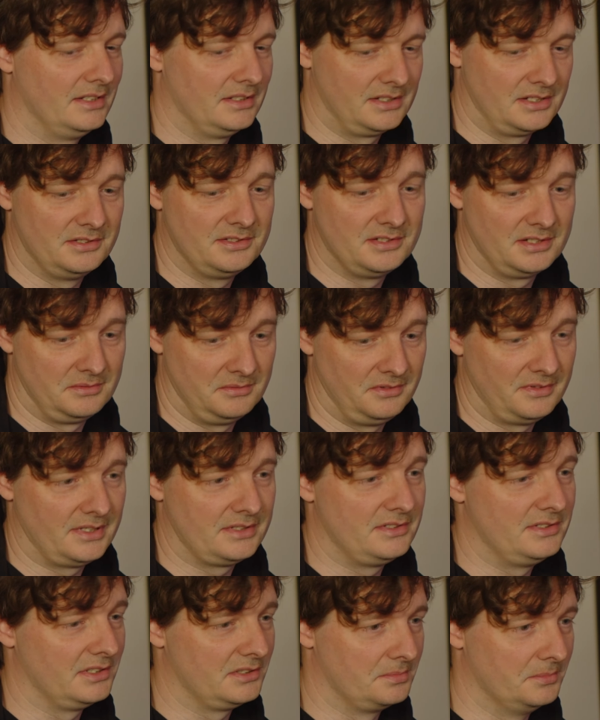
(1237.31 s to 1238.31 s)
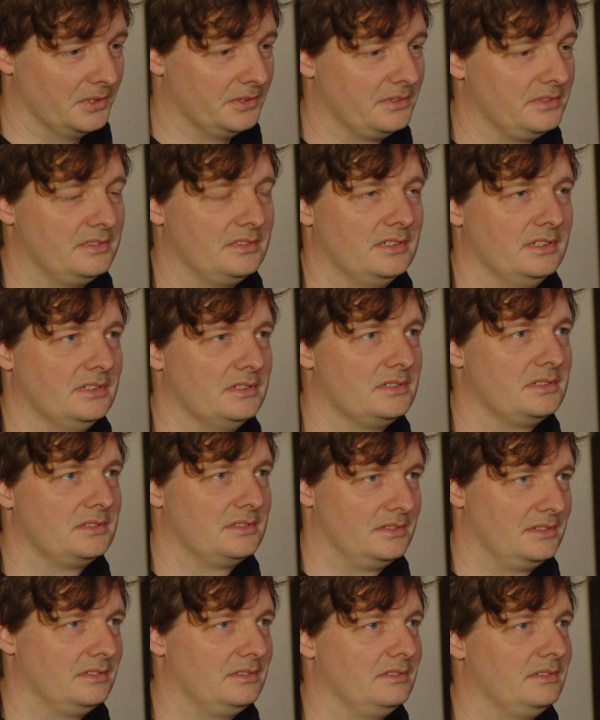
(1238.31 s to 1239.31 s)
Considering we've had 6 months, it's
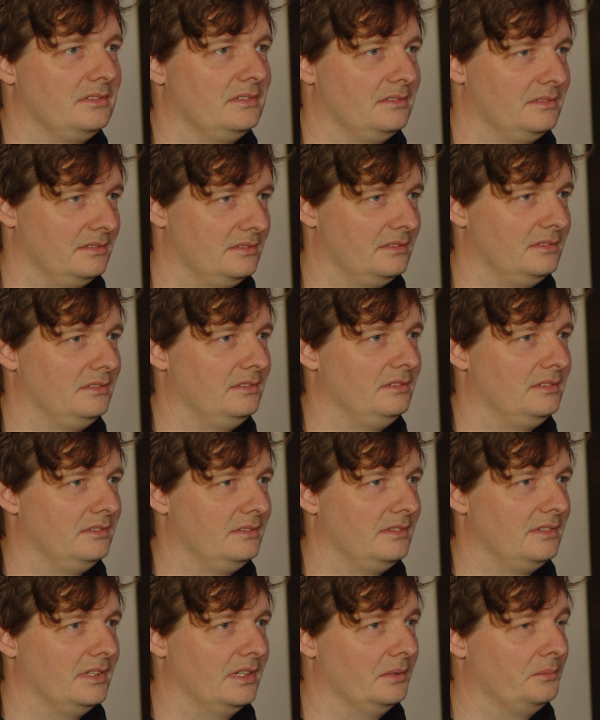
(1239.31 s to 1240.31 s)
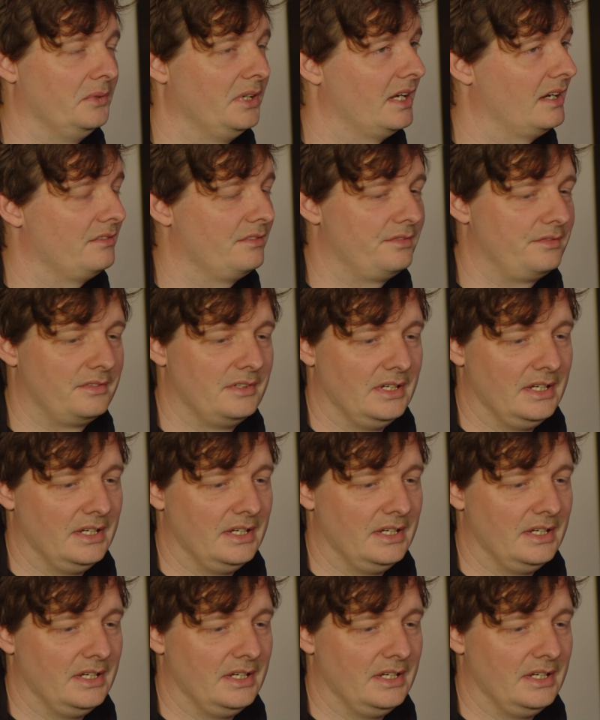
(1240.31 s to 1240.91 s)
and we have